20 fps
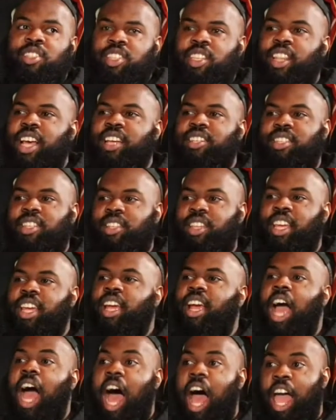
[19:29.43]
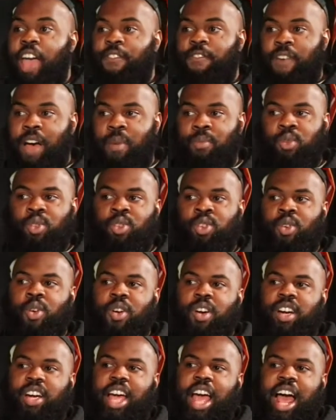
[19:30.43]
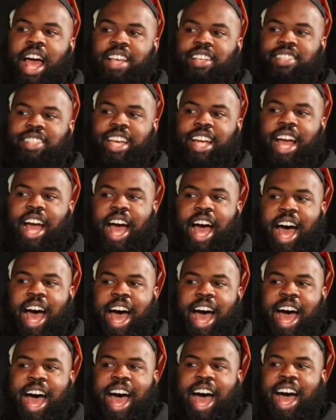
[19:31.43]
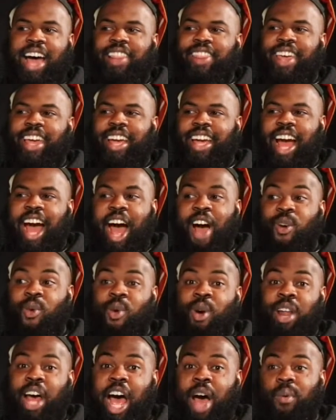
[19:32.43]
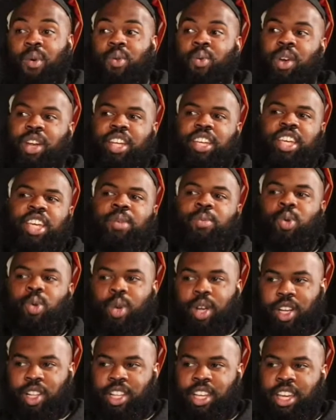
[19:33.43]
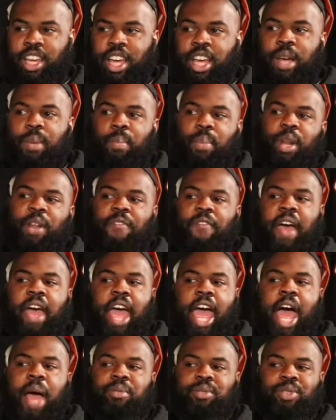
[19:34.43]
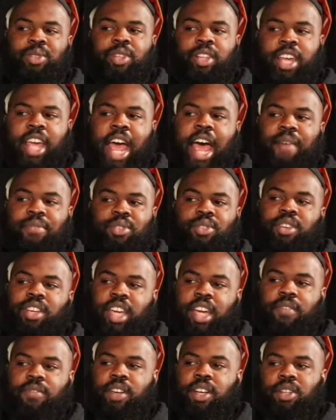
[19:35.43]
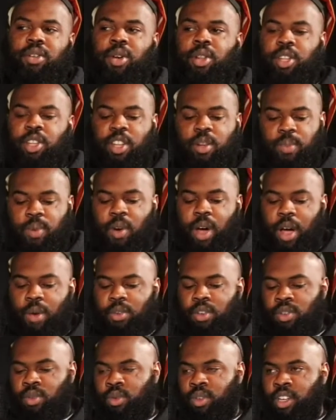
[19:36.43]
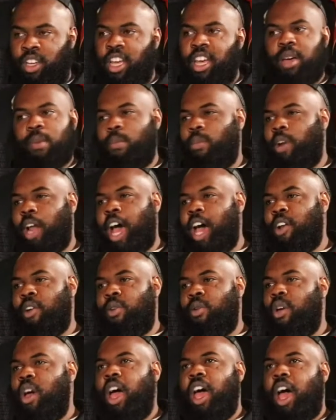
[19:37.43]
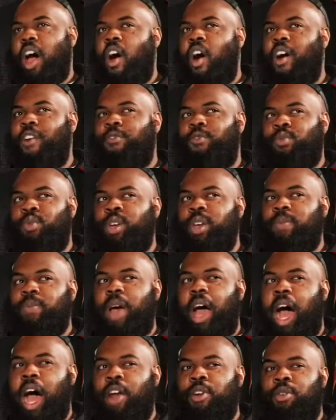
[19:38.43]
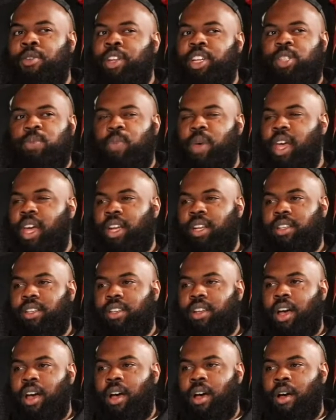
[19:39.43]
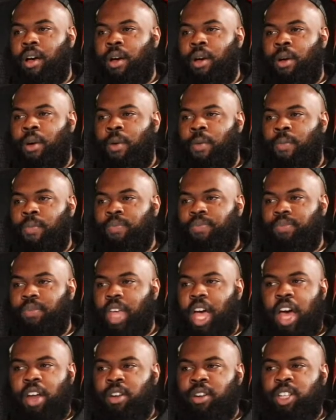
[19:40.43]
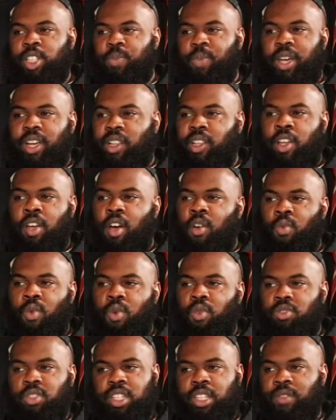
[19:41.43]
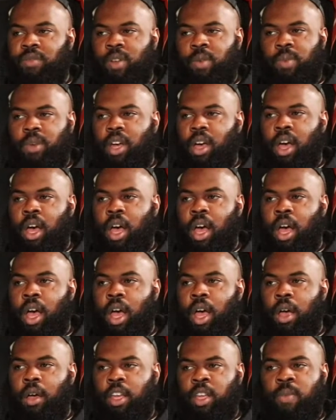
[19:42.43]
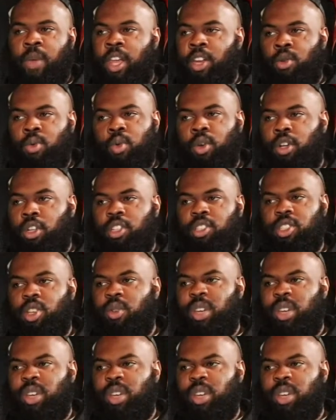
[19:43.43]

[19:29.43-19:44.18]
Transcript: See, that's the thing. If I'm New York, I was I would want to keep Quickly, but if I absolutely have to get Victor Oladipo, I would do it. But I don't expect Leon Rose to give up Emmanuel Quickly so